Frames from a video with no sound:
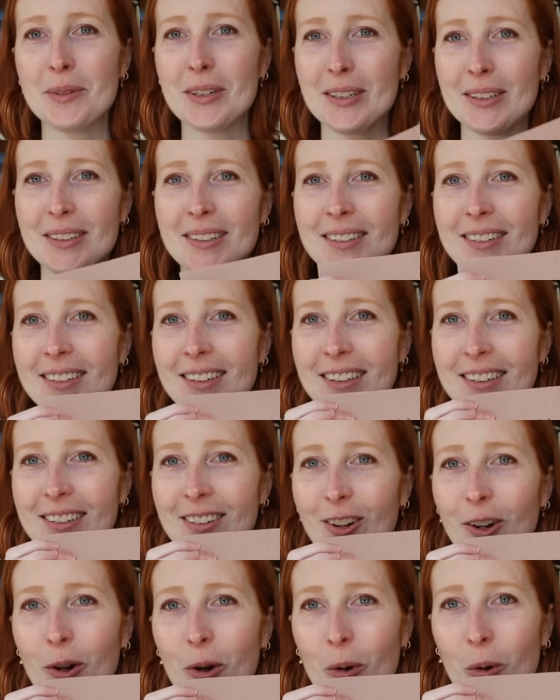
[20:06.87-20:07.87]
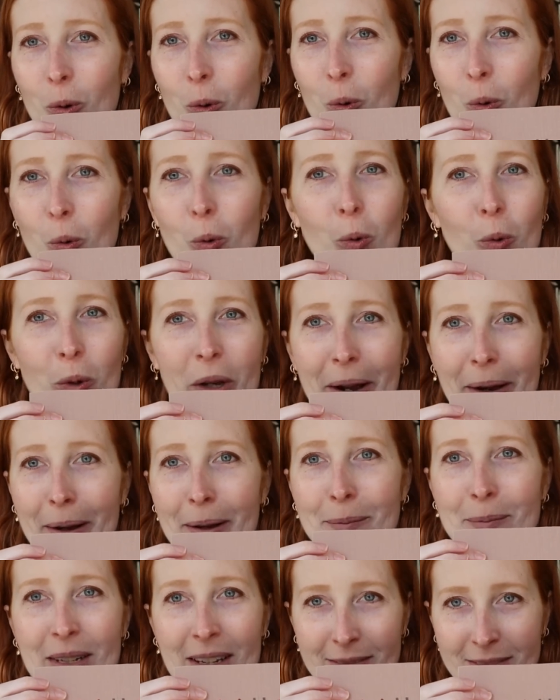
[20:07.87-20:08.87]
just, oh yeah,
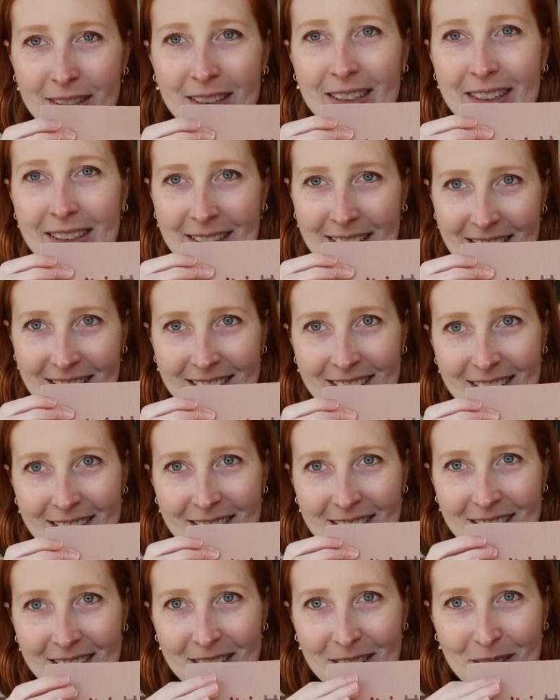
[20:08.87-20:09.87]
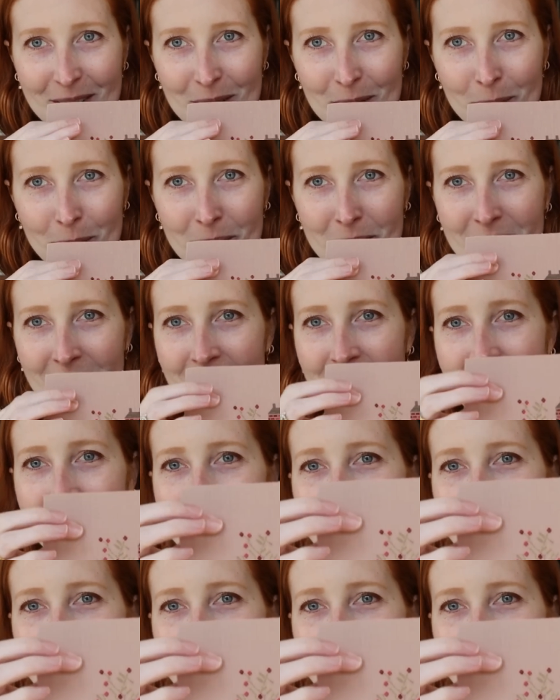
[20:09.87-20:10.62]
I'm definitely addicted to the super tiny